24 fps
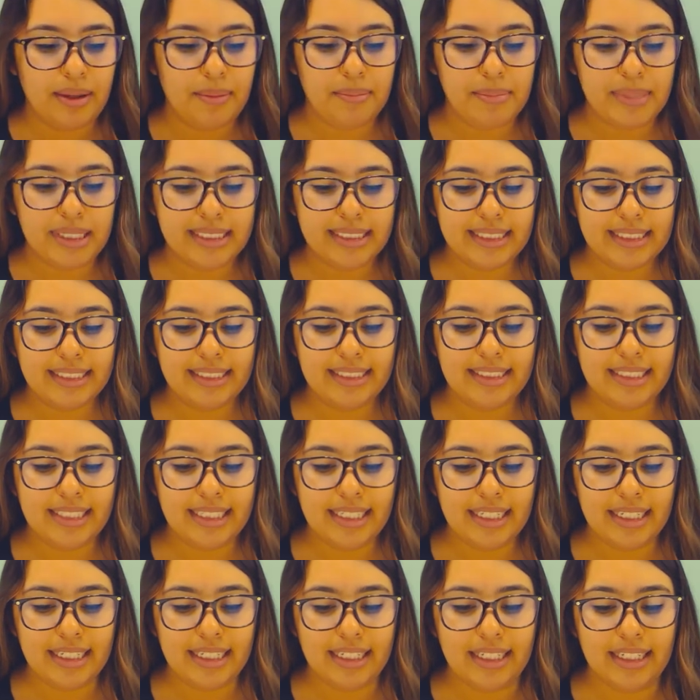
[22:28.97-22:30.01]
Miss
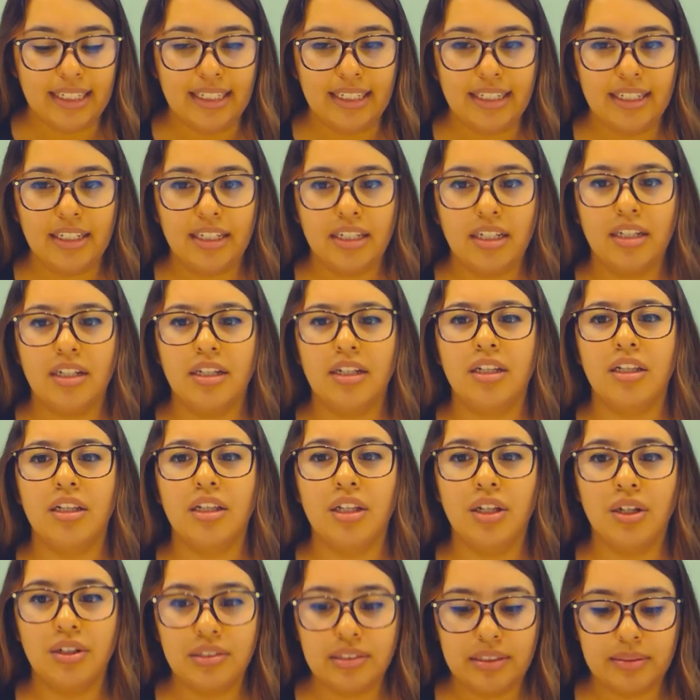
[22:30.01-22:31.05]
D,
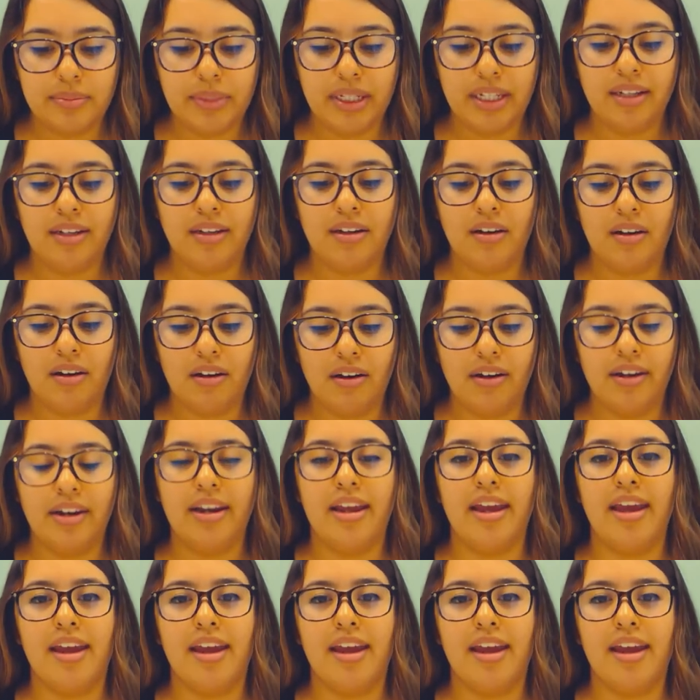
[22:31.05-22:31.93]
close me on